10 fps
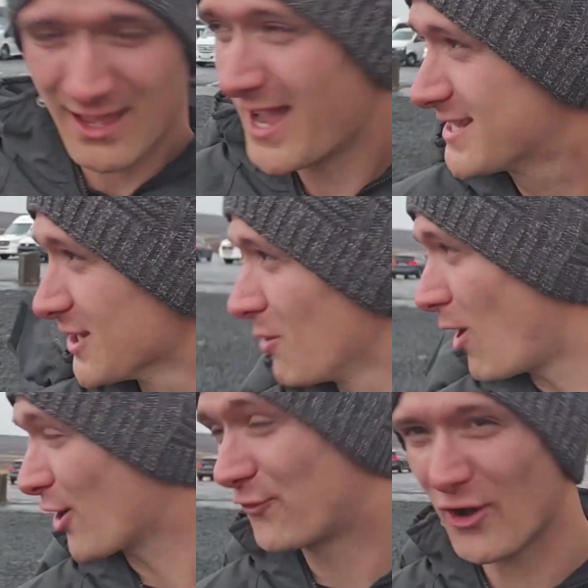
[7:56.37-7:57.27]
Into the
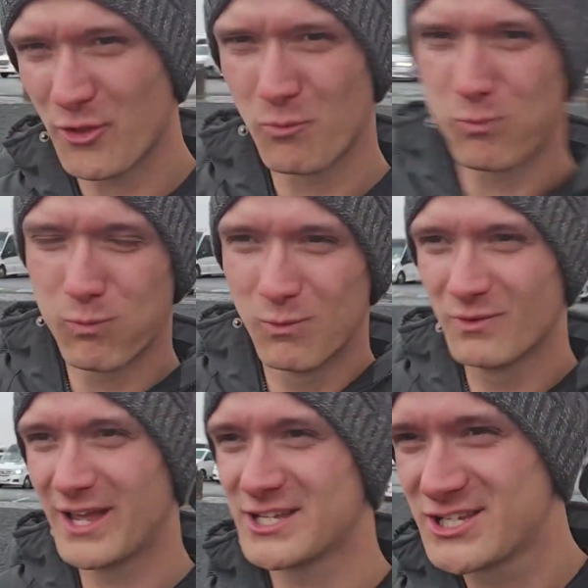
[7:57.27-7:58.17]
waterfall,
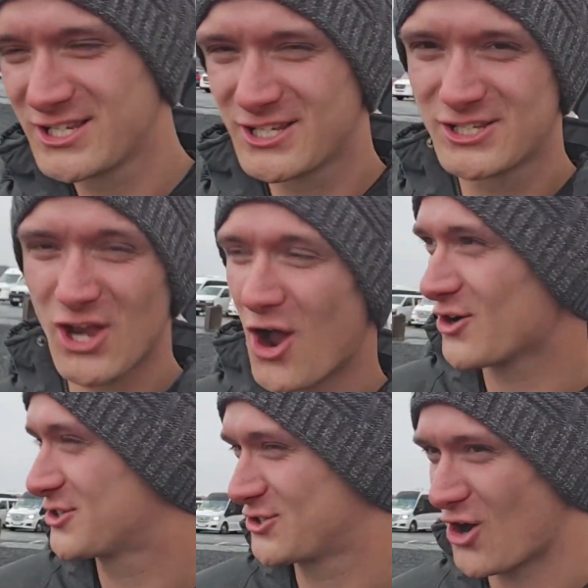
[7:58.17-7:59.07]
it's so
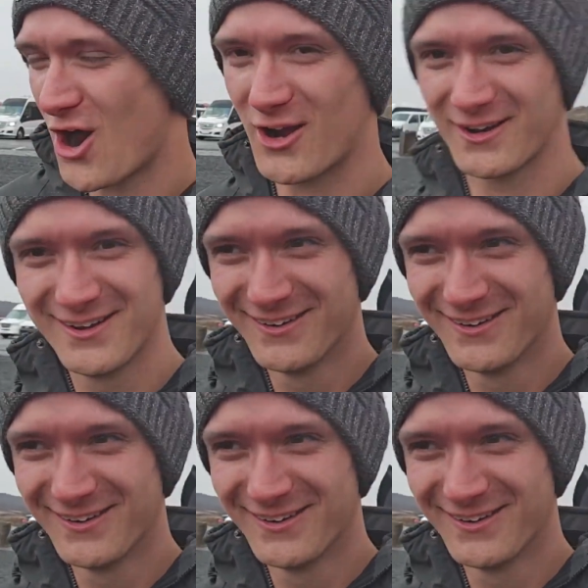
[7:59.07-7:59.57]
strong,